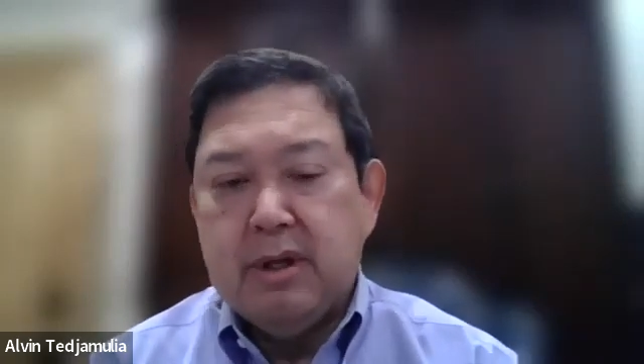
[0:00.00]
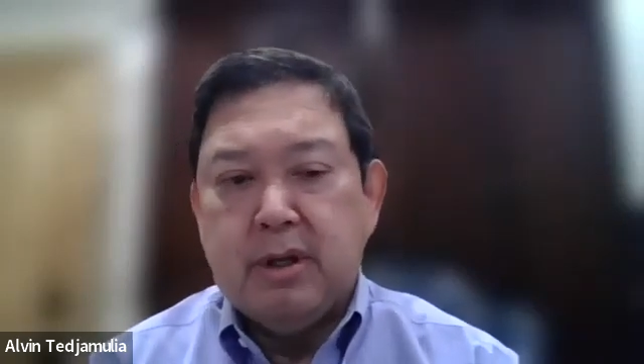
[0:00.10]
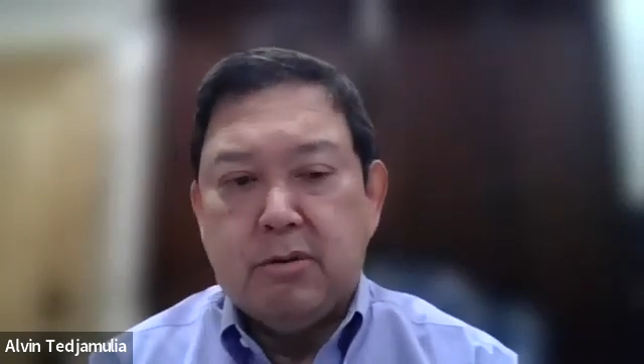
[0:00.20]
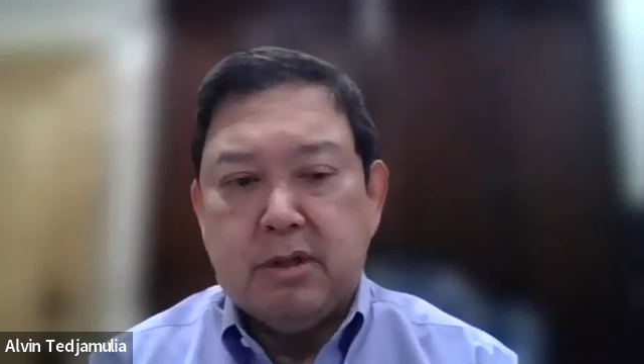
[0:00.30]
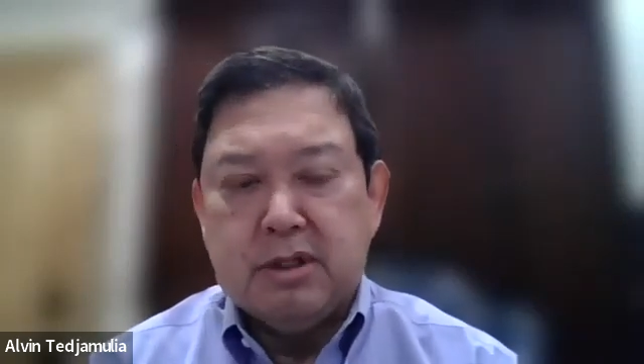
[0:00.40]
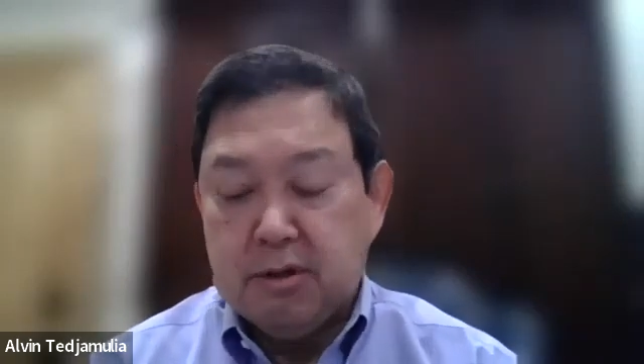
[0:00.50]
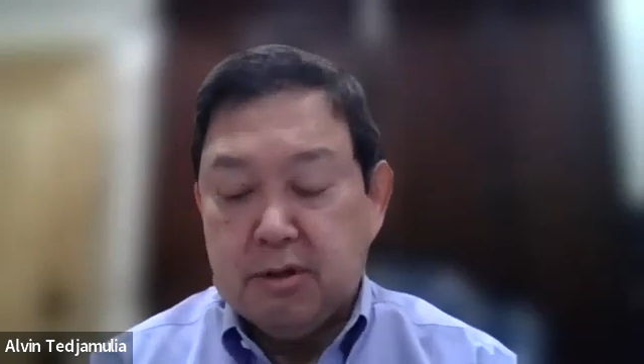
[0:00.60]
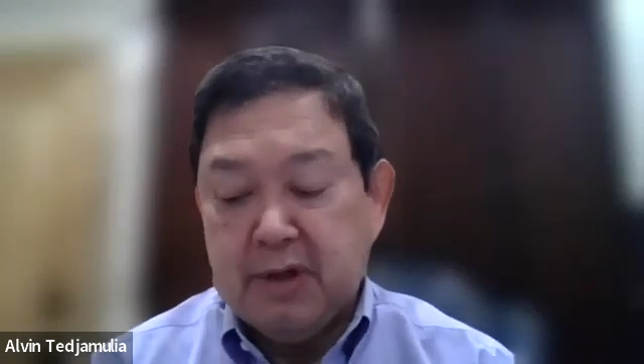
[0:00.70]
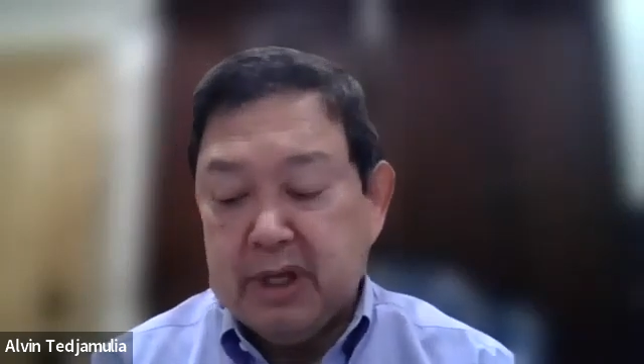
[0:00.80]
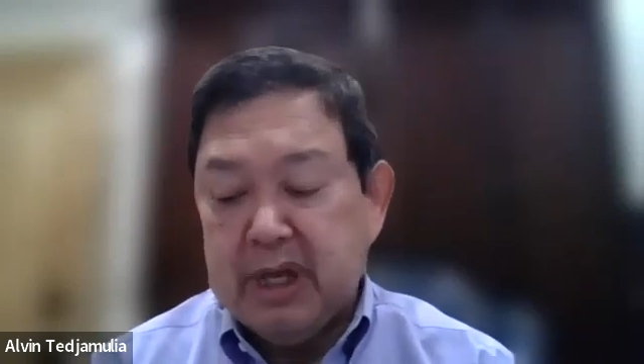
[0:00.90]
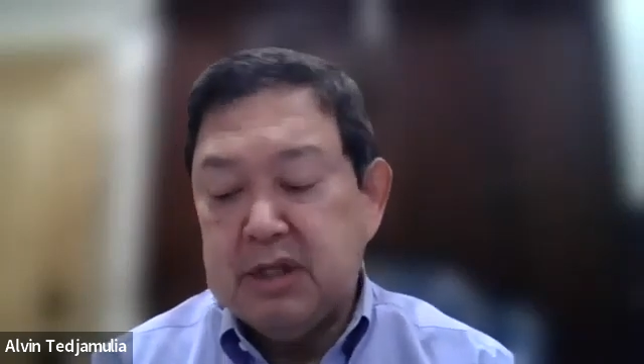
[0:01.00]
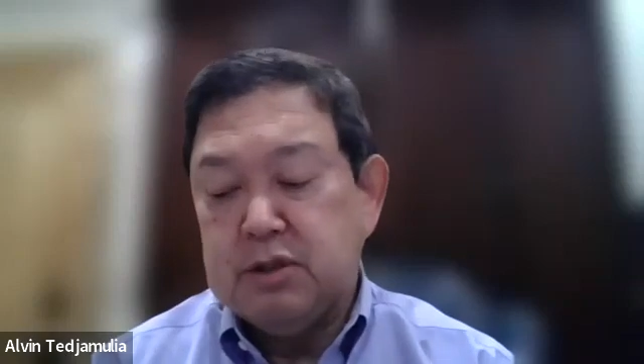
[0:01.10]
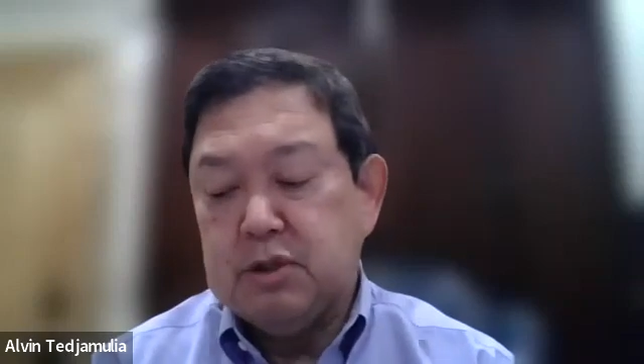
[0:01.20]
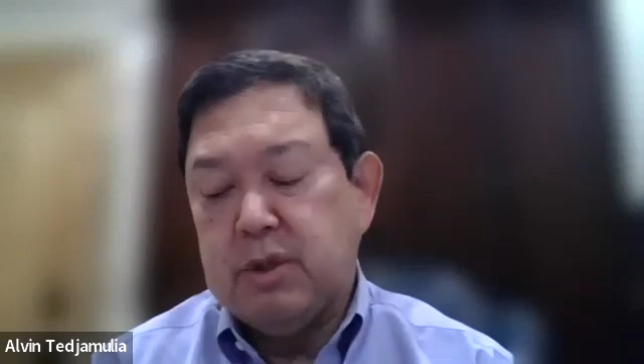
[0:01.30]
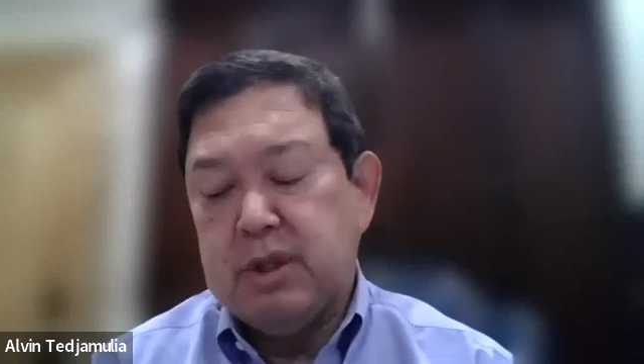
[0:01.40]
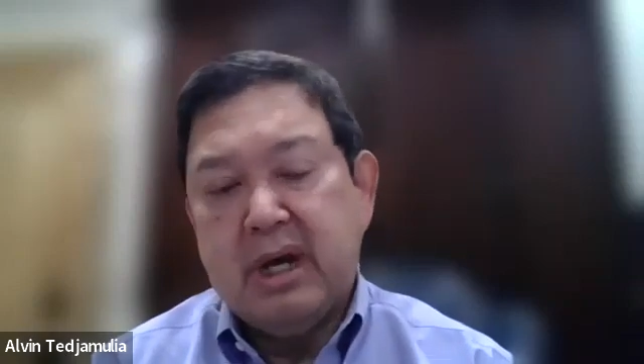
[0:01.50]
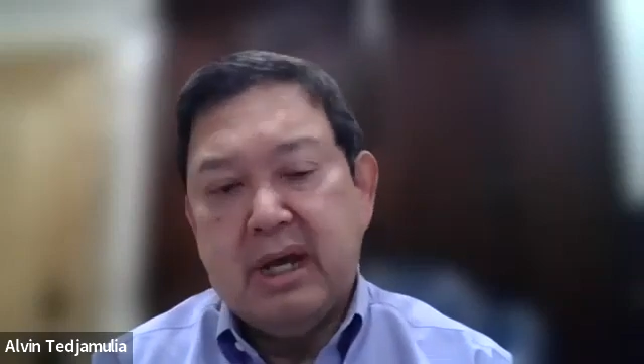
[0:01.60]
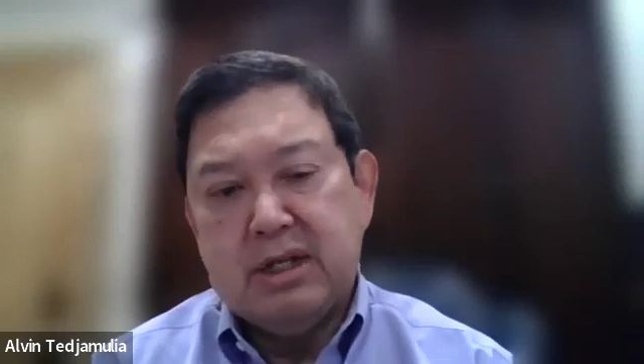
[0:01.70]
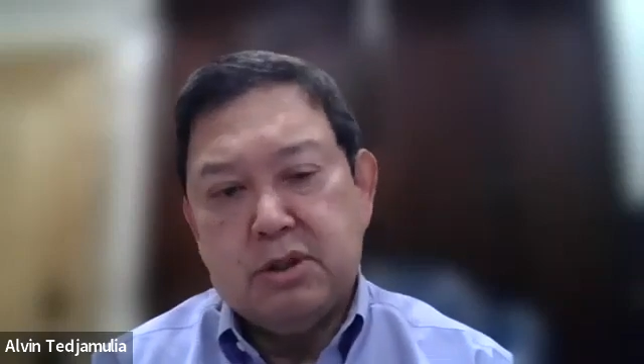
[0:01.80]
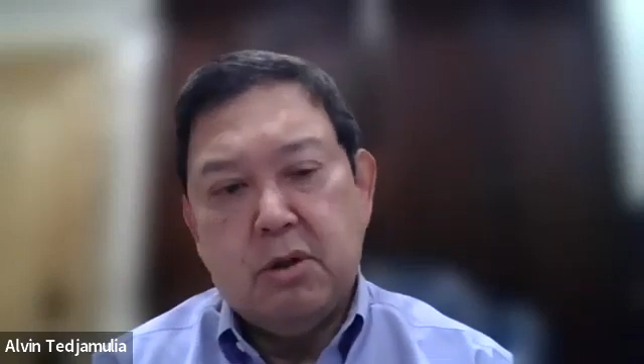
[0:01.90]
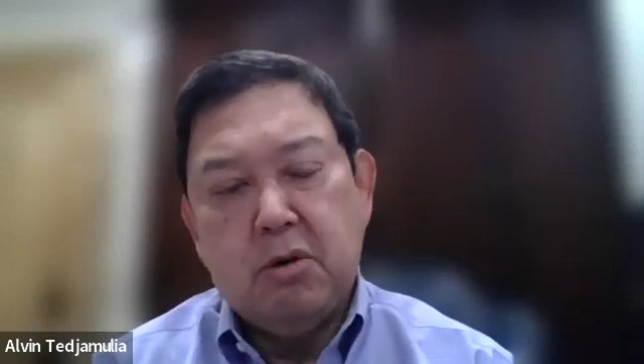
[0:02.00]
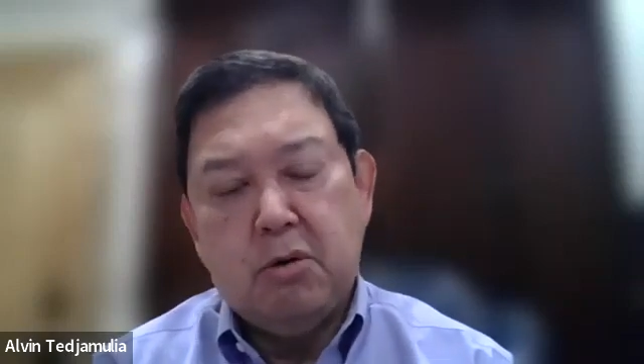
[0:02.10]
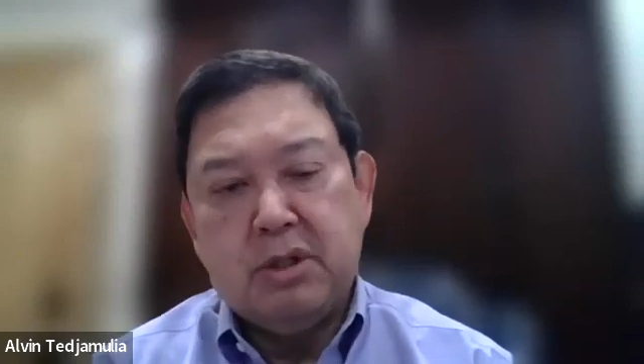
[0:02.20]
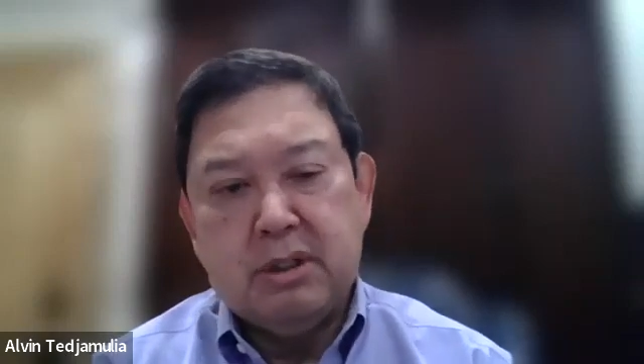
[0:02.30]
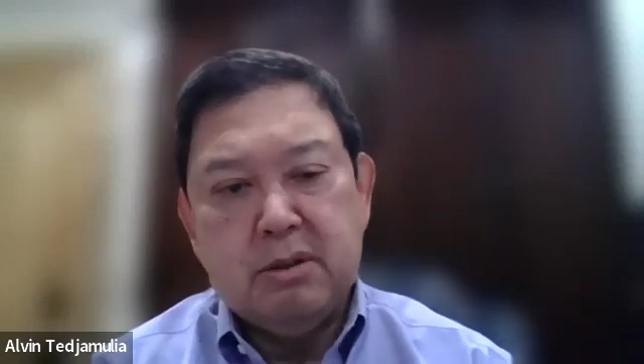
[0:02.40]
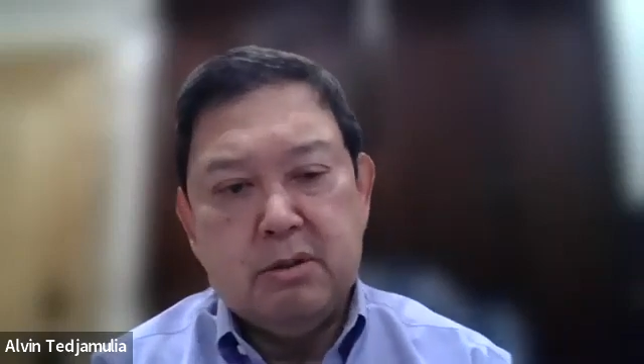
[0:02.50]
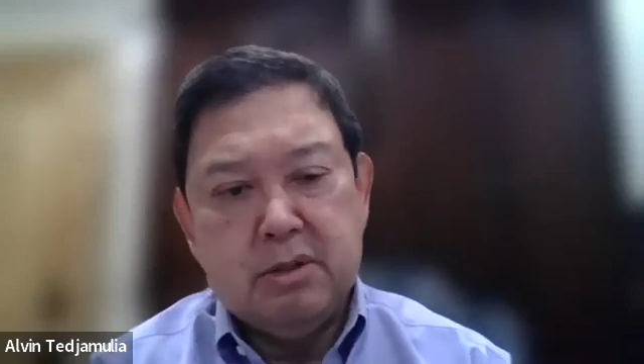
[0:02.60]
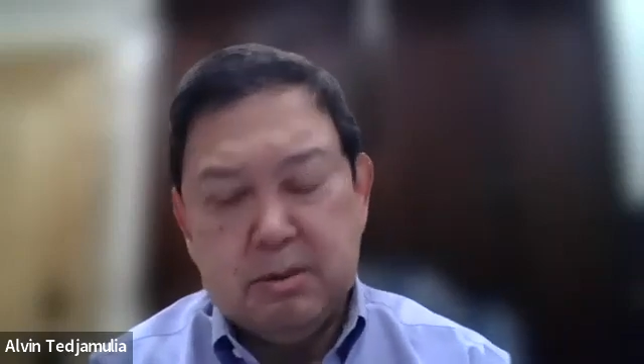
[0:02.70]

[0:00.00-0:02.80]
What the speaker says: the certifications with ISO,